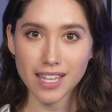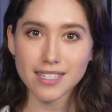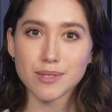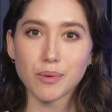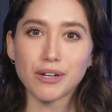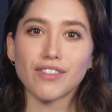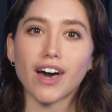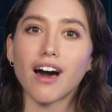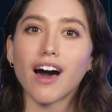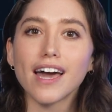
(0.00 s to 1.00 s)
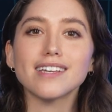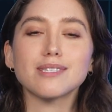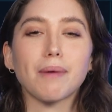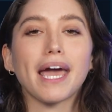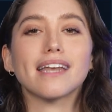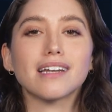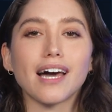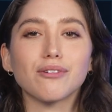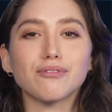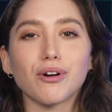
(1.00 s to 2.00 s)
This is one of the highest paid
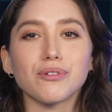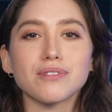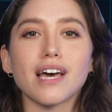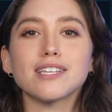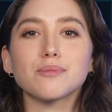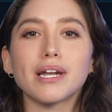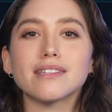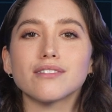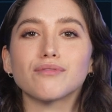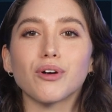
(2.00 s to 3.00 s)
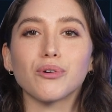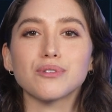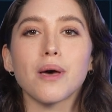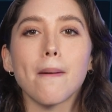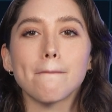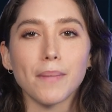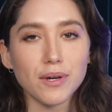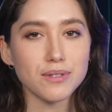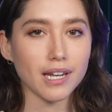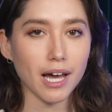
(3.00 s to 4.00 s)
cloud roles, as well as the roles
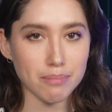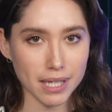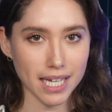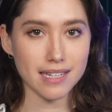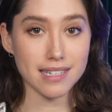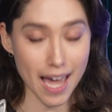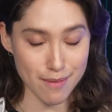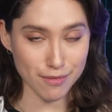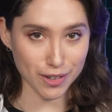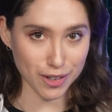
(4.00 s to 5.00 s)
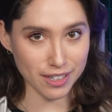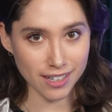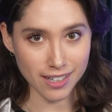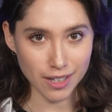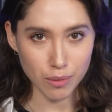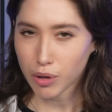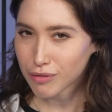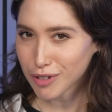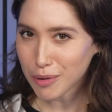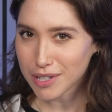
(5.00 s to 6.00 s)
most cloud beginners aim for.
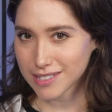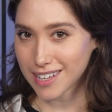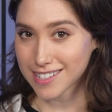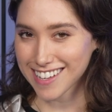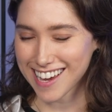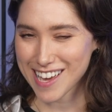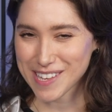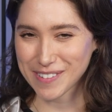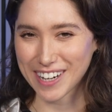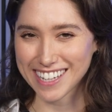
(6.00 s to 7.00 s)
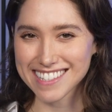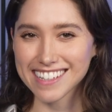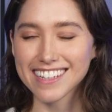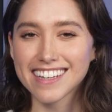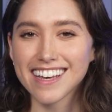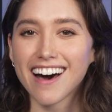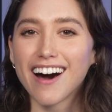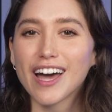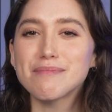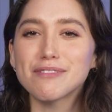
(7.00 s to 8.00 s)
What role is this, I hear you ask?
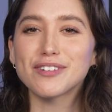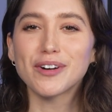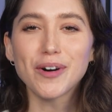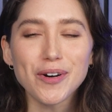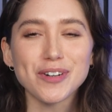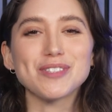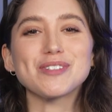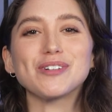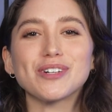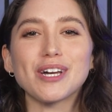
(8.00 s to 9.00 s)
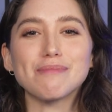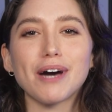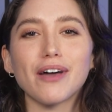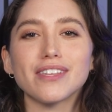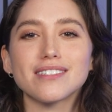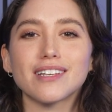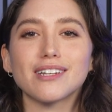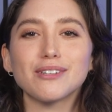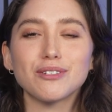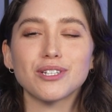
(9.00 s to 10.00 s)
I am, of course, talking about the
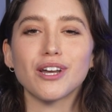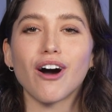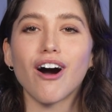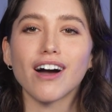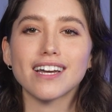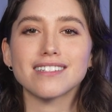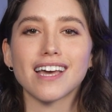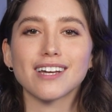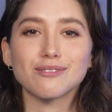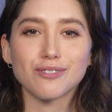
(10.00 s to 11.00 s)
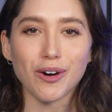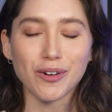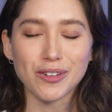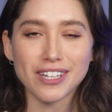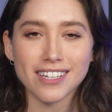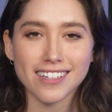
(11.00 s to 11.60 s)
solution architect role.